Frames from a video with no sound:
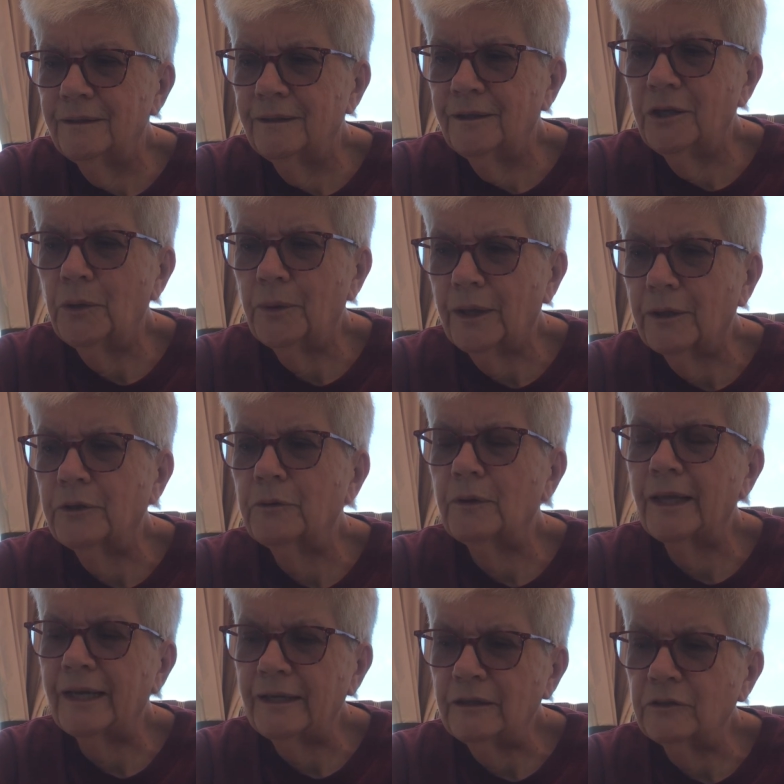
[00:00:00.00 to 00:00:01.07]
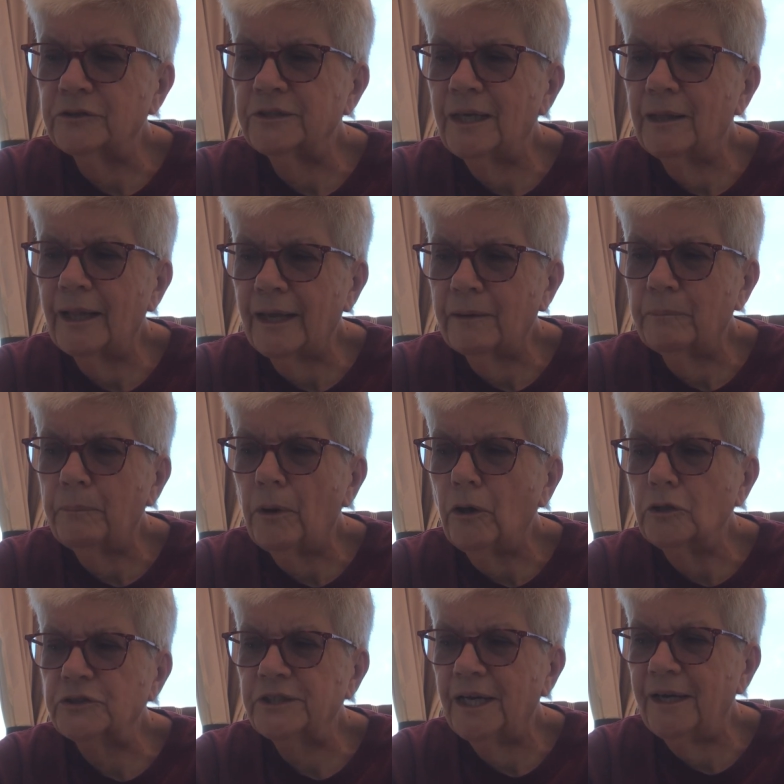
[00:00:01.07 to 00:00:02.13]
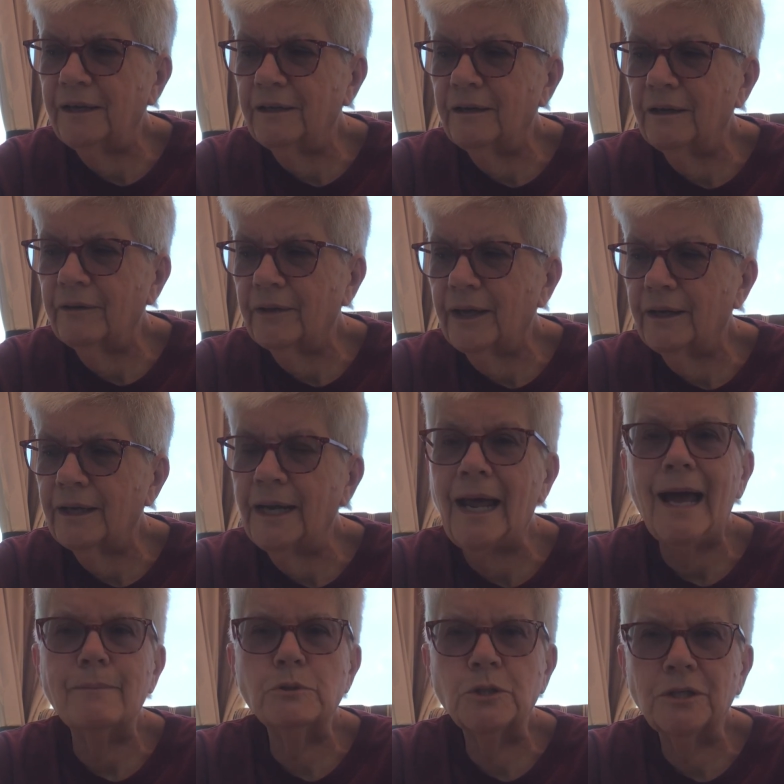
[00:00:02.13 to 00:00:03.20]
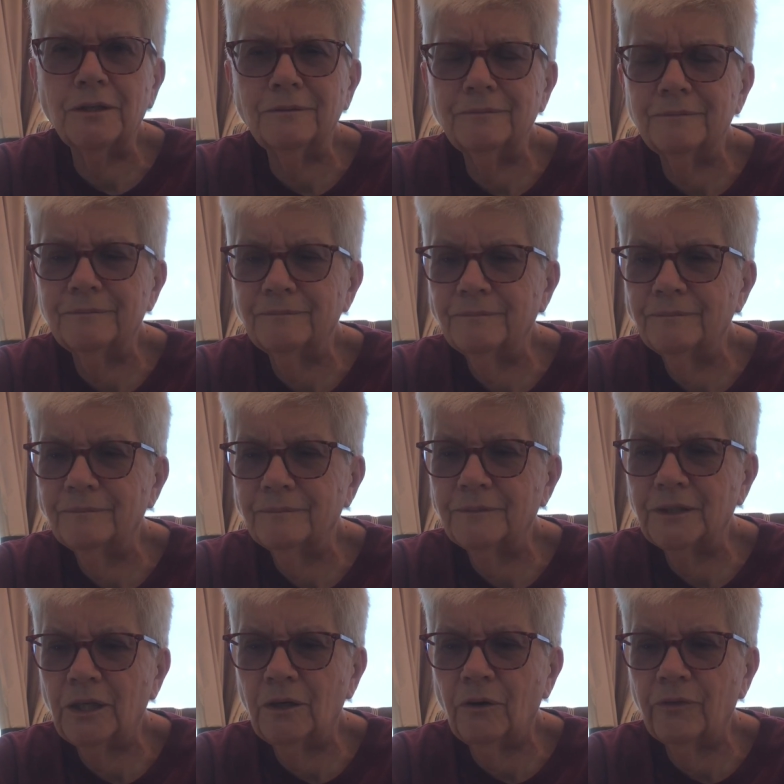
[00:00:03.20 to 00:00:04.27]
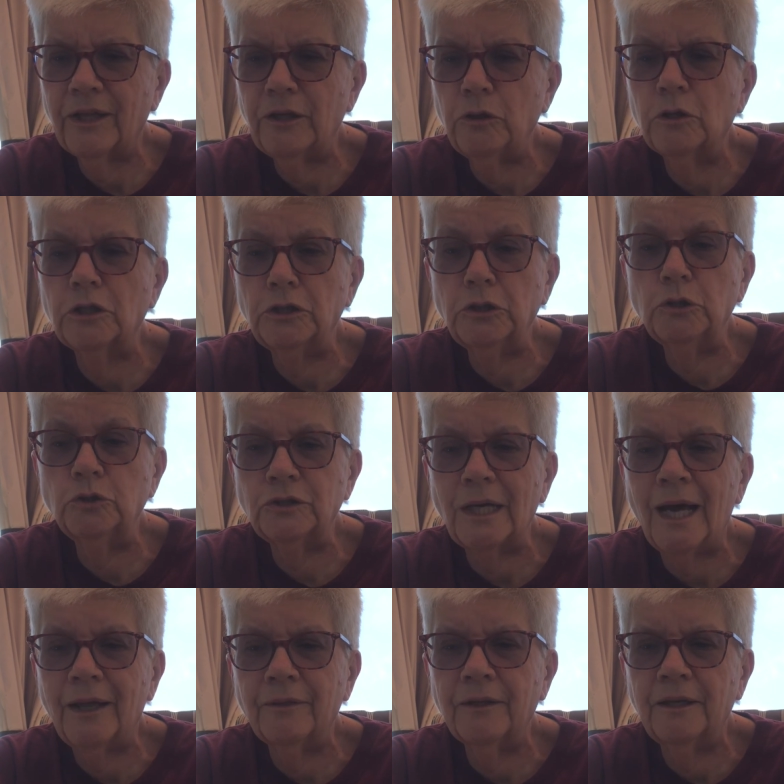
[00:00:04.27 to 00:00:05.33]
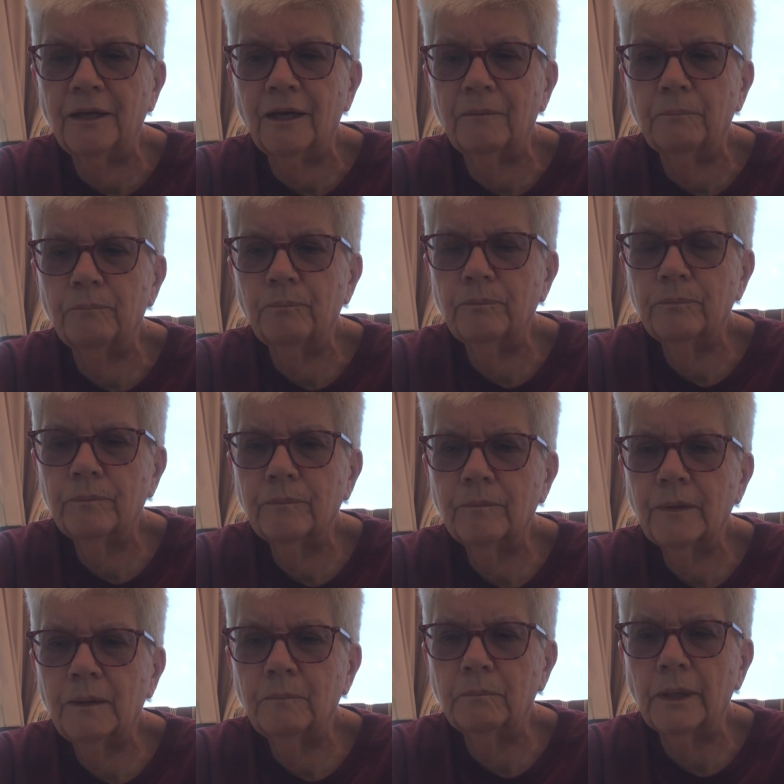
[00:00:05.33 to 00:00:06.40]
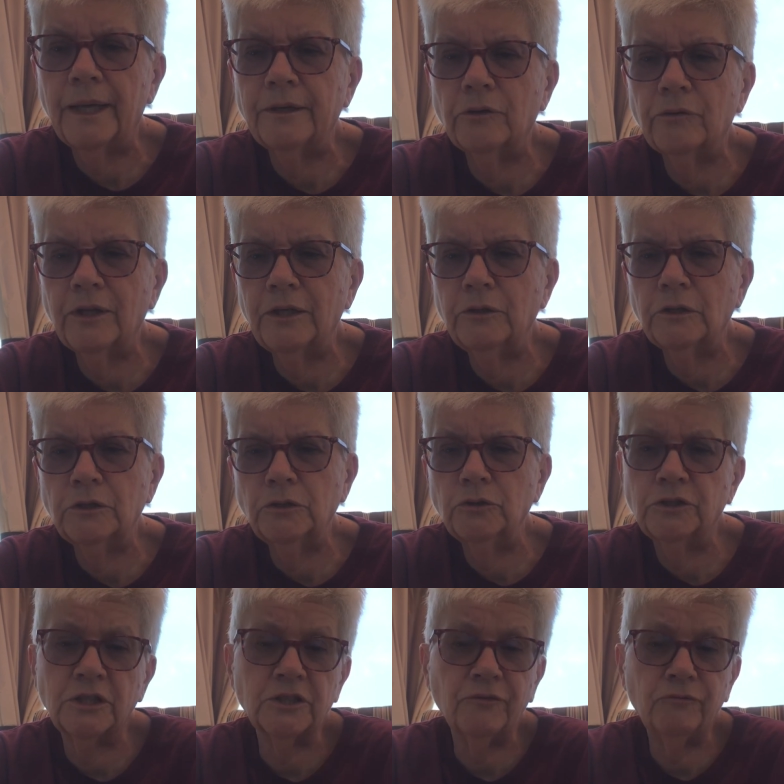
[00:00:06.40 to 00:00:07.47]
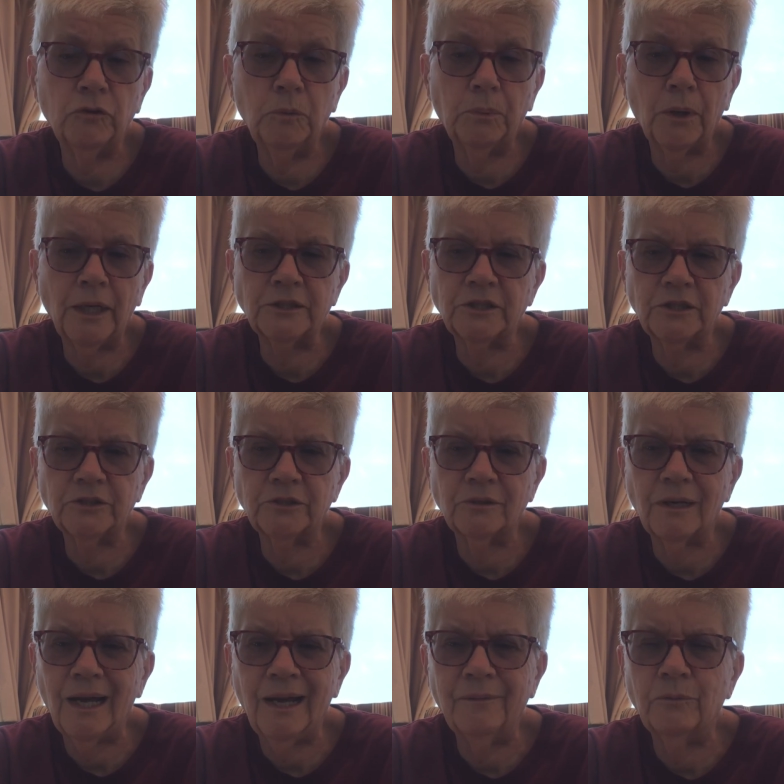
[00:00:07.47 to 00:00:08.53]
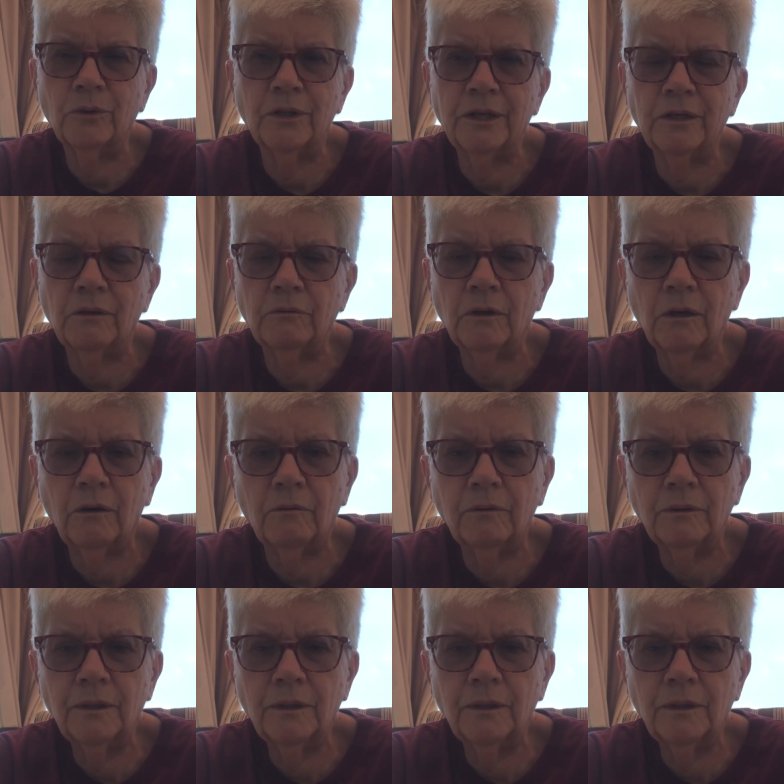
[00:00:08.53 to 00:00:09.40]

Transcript: you know, like it'll say like pulsate and all that, an option, you know, that you can use on the uh, blender that you can use as a food processor? I really don't know.